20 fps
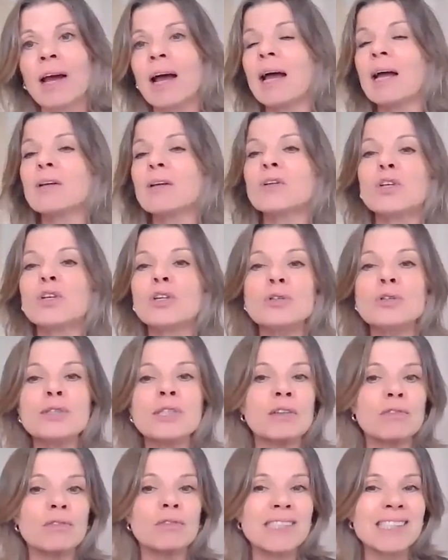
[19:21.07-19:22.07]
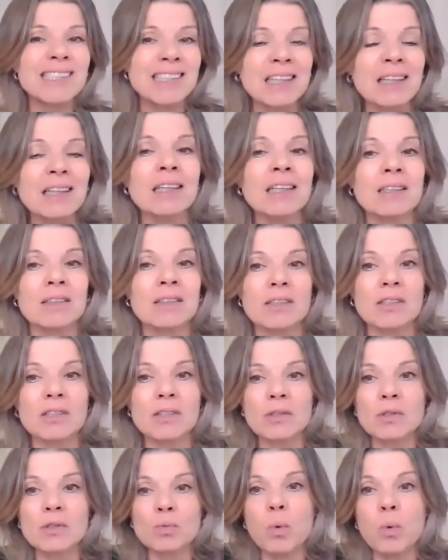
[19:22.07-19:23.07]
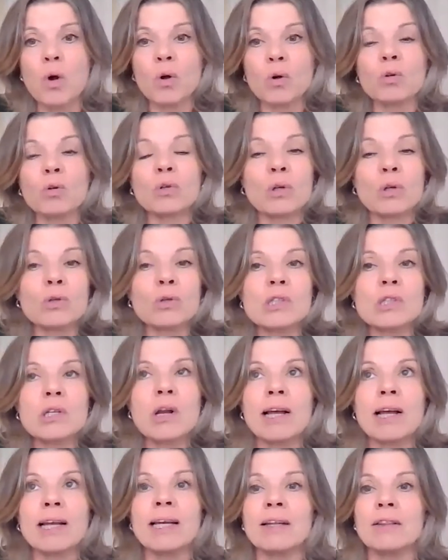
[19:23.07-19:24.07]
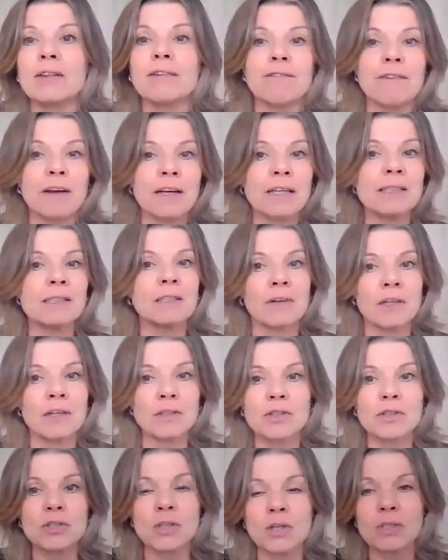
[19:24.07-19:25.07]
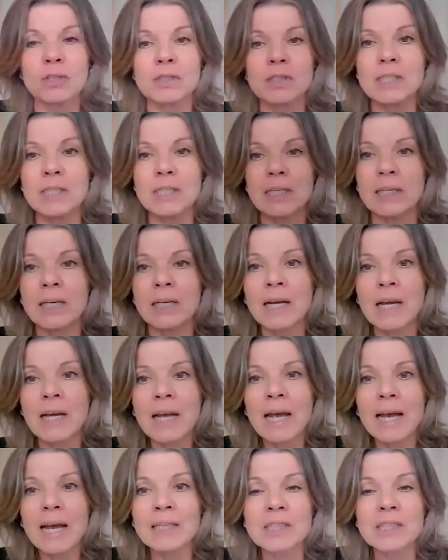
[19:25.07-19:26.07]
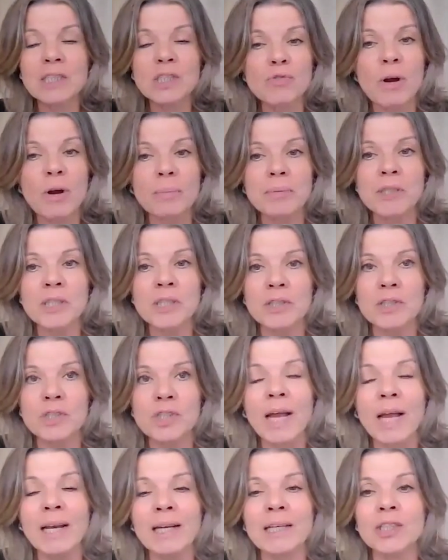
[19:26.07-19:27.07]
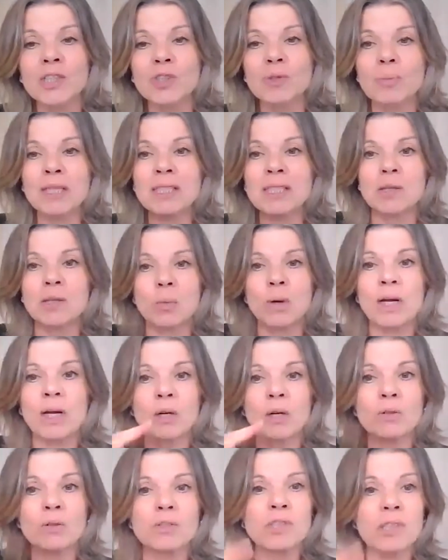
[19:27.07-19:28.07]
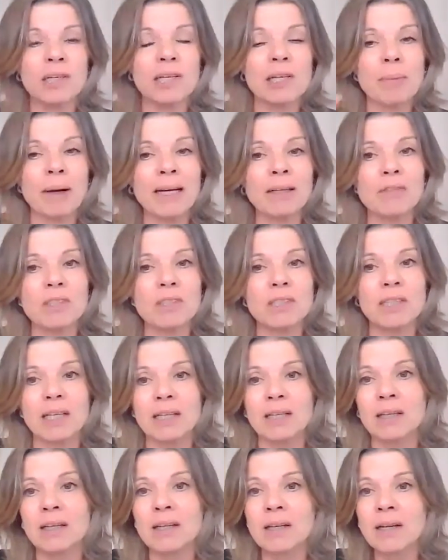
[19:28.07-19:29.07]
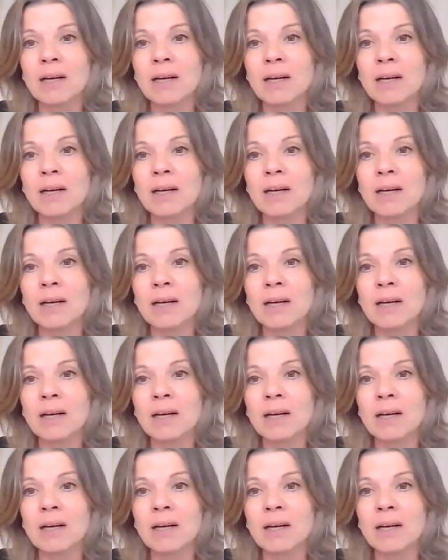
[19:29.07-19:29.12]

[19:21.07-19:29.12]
And using resilience as what good looks like in the face of uncertainty and disruption and challenge means that we're constantly bouncing.